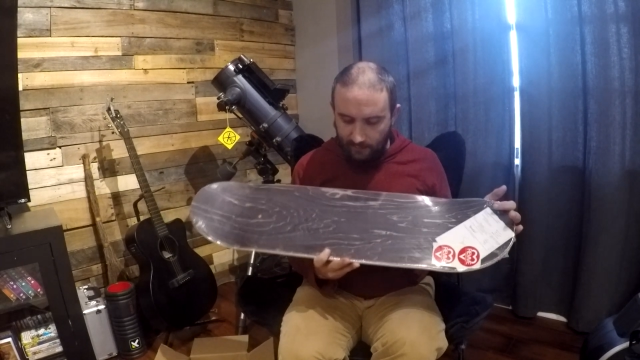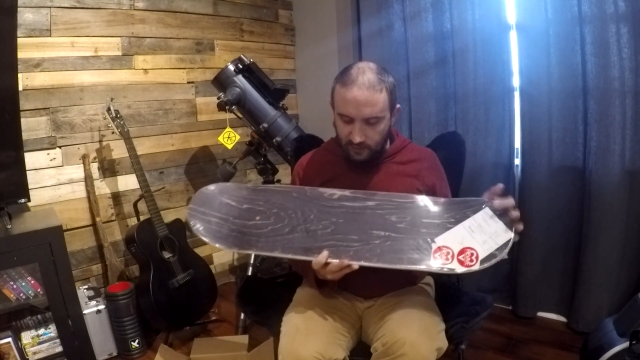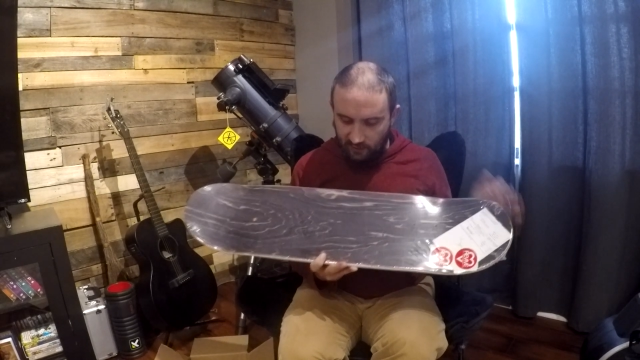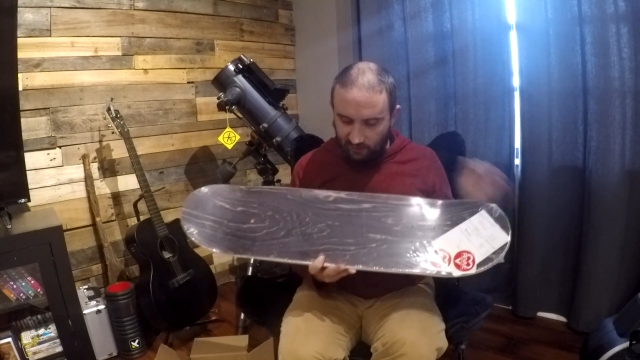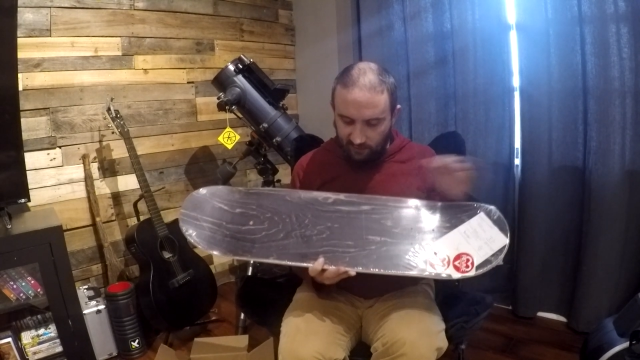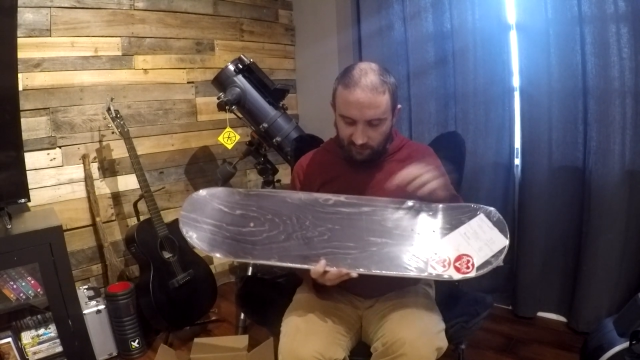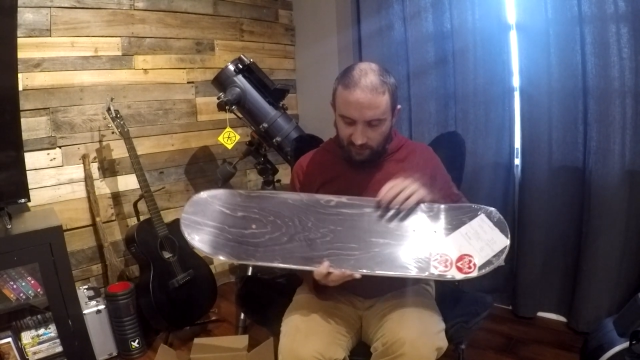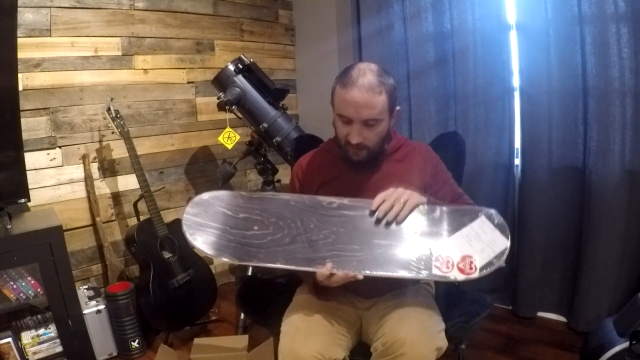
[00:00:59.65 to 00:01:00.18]
just
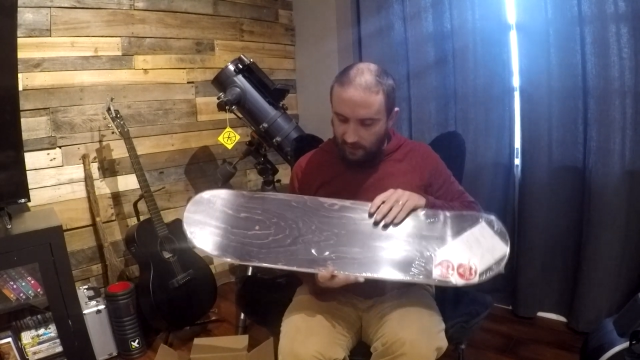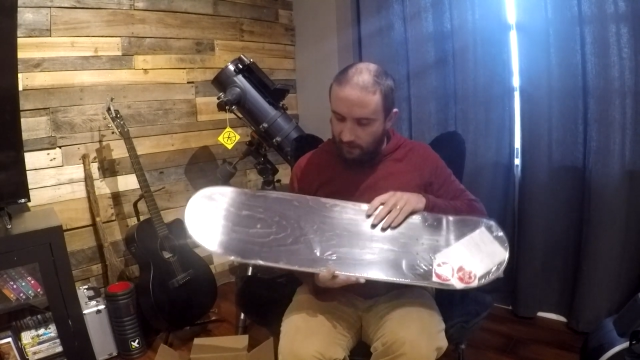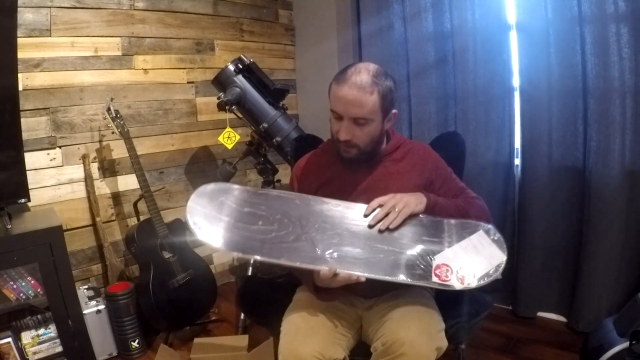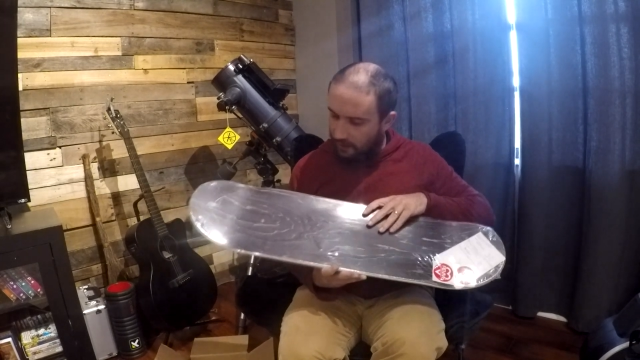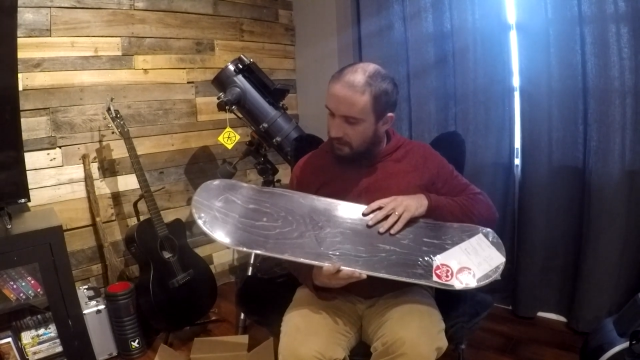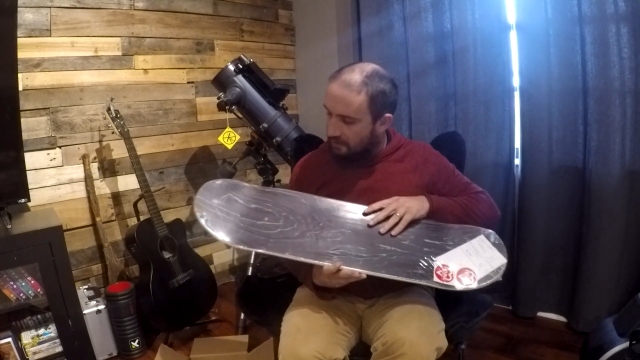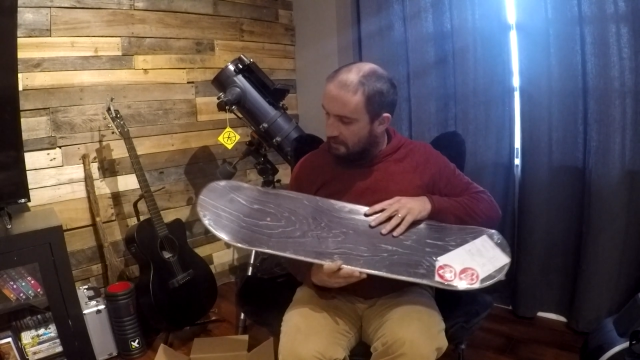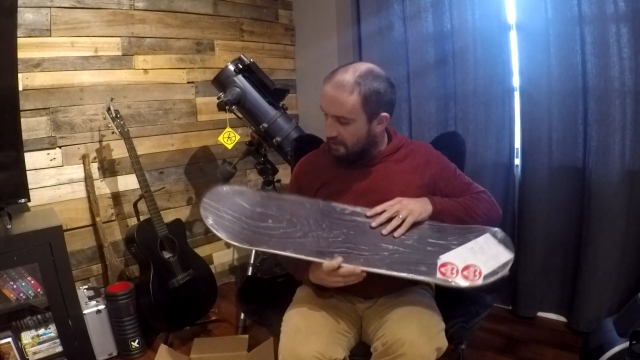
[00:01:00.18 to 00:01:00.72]
to see,
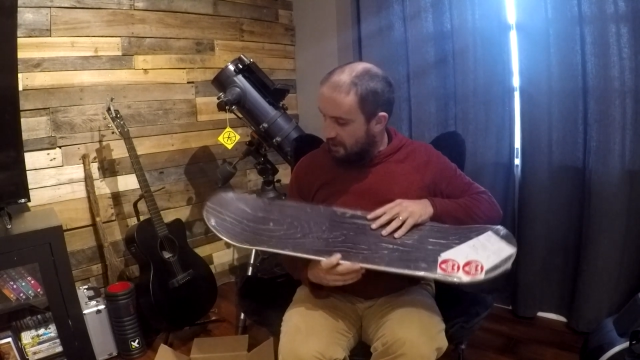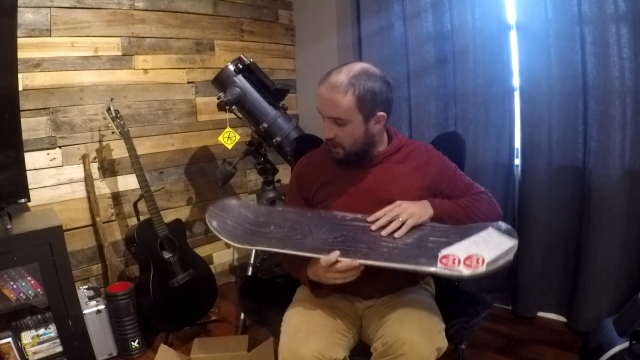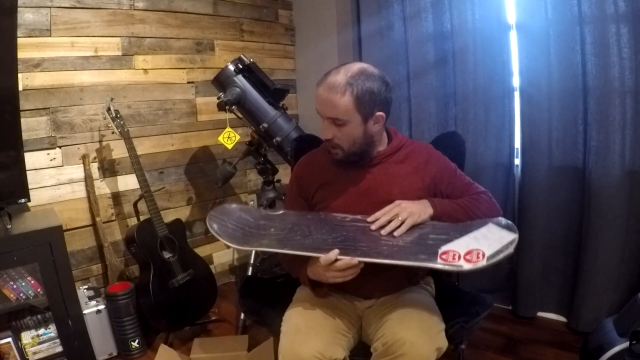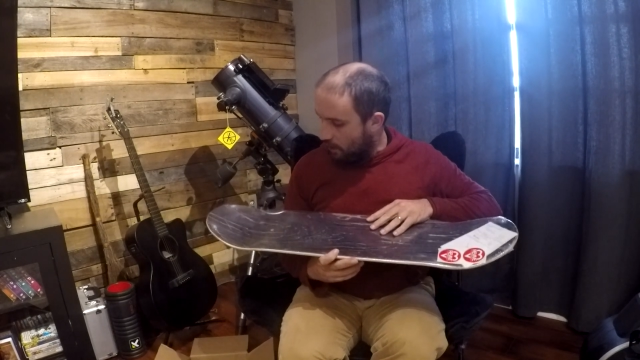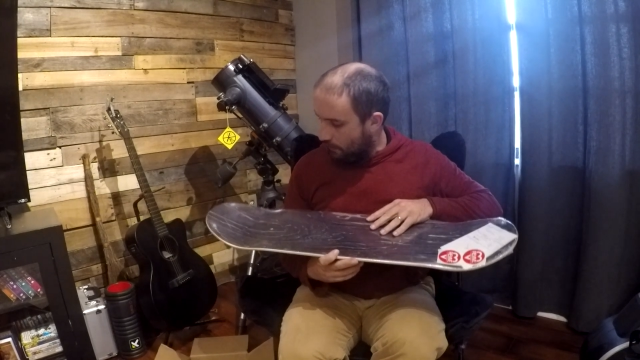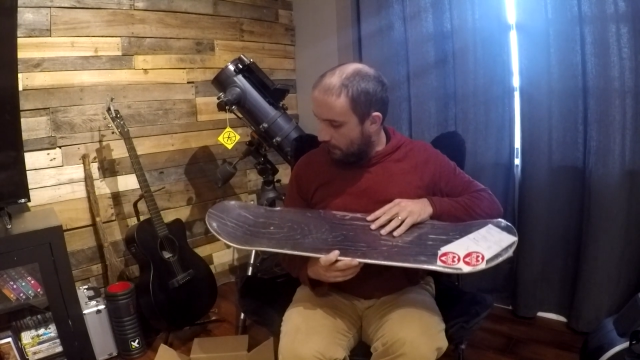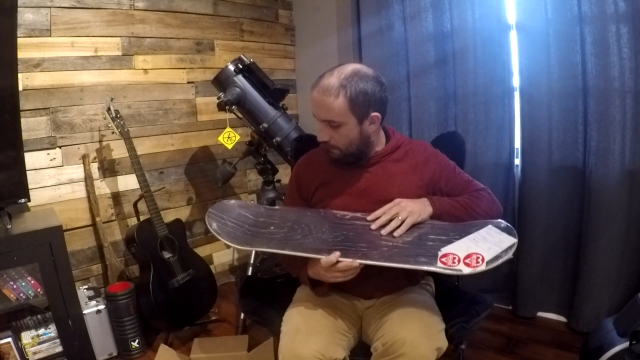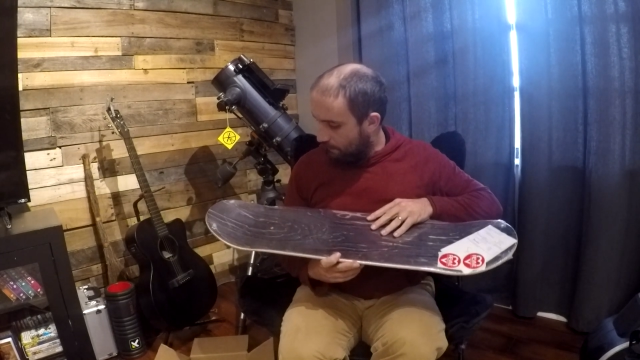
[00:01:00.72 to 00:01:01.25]
you know,